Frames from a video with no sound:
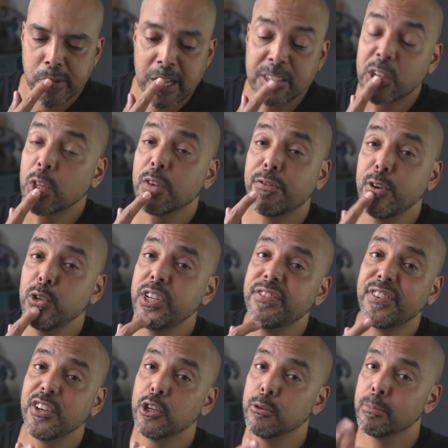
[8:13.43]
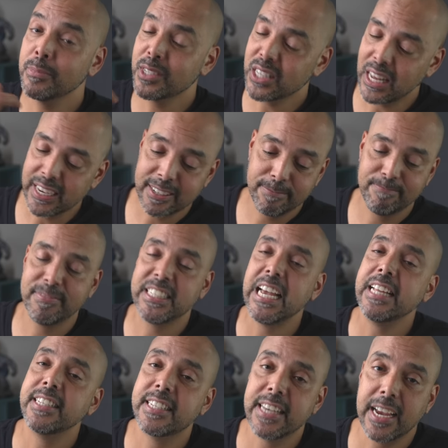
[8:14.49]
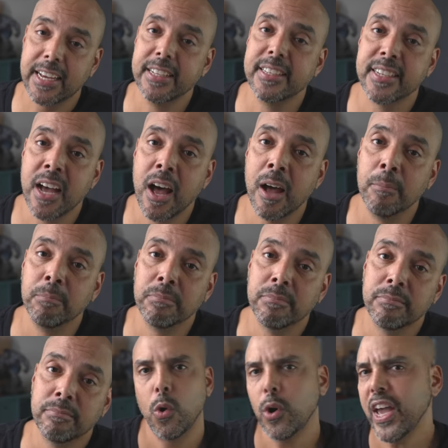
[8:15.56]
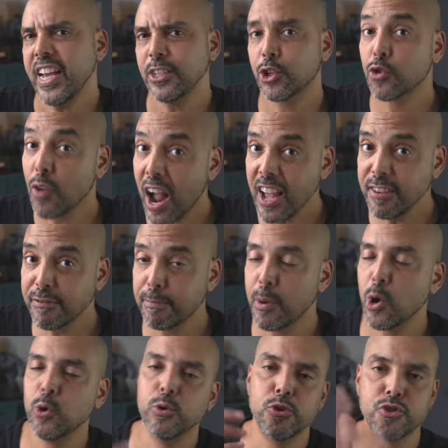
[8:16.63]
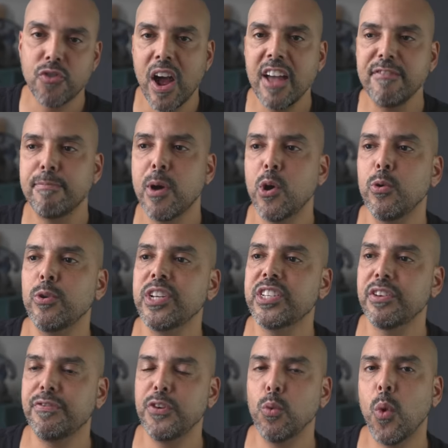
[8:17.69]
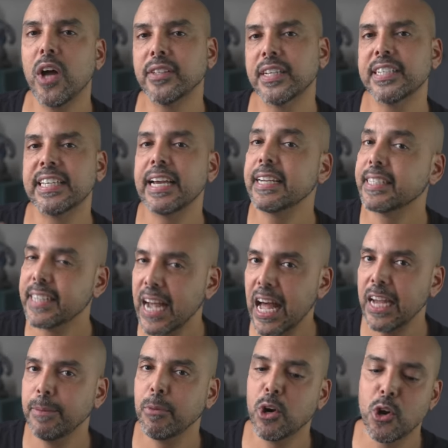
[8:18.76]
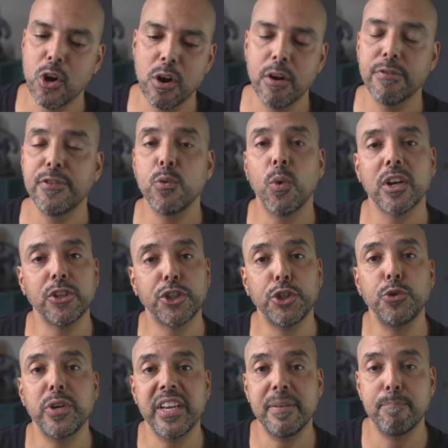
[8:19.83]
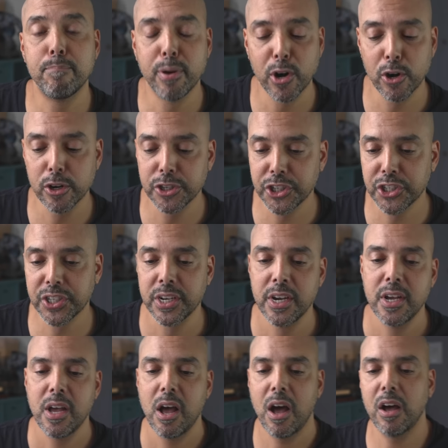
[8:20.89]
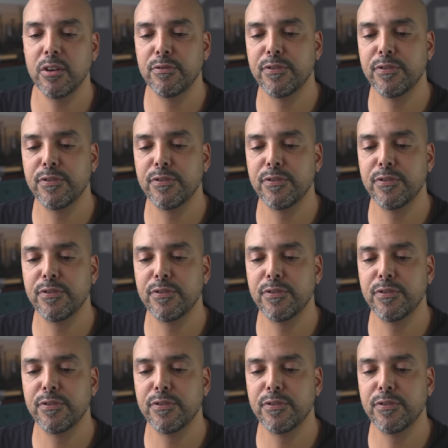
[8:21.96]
So the Fujifilm's like ten second Tom. Okay, drive mode. Drive mode is if you want to set a timer or if you want to shoot in burst. On